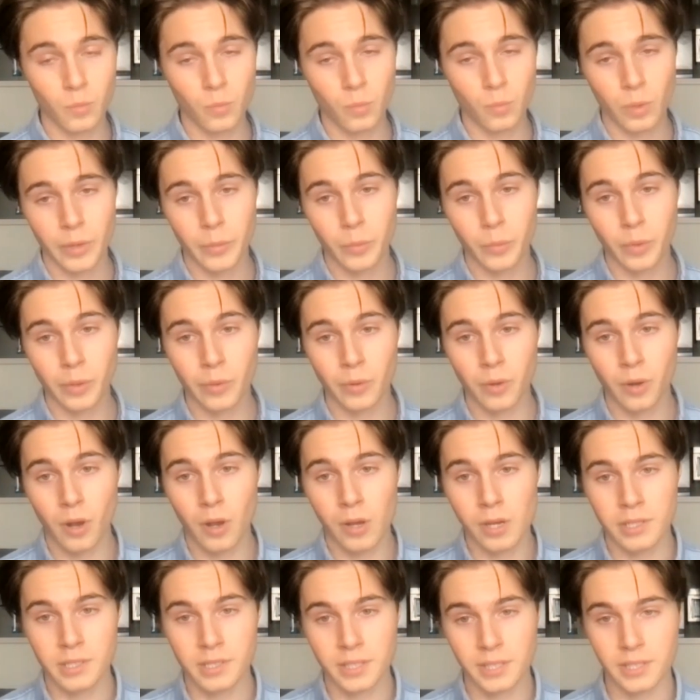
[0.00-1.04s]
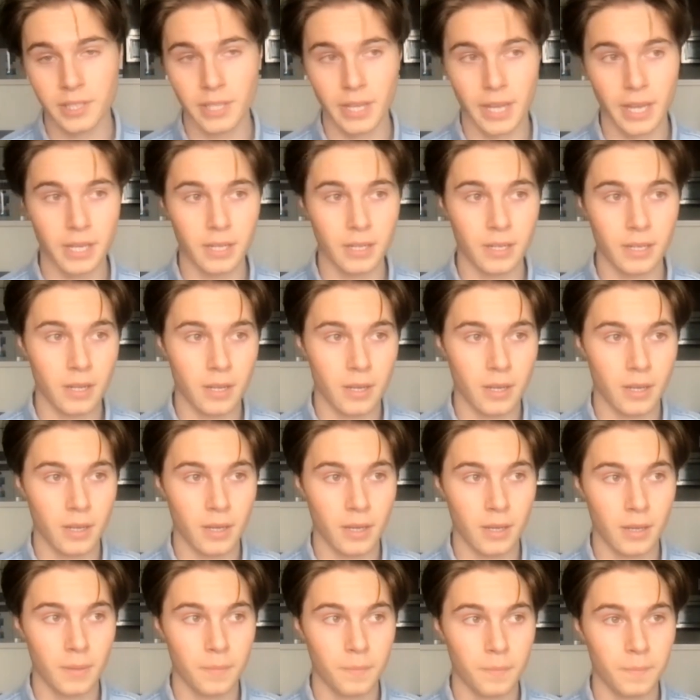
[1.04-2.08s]
when we were on set,
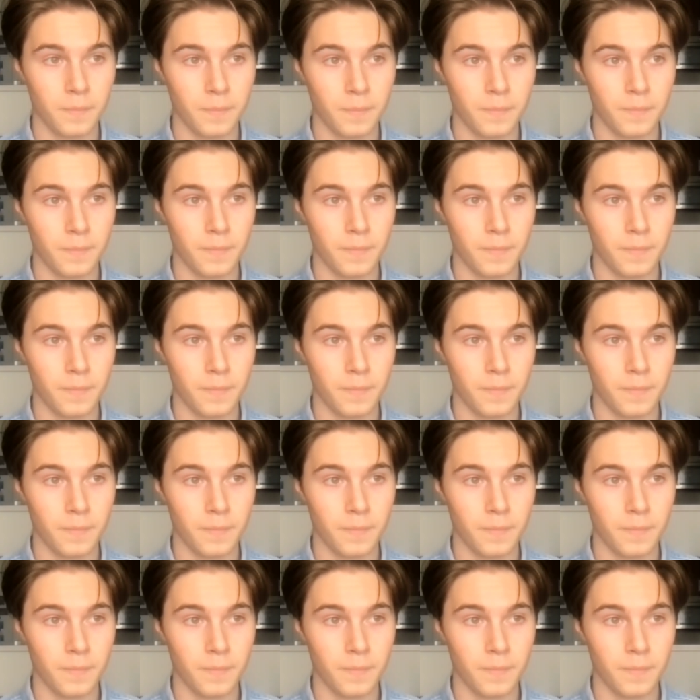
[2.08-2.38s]
I'm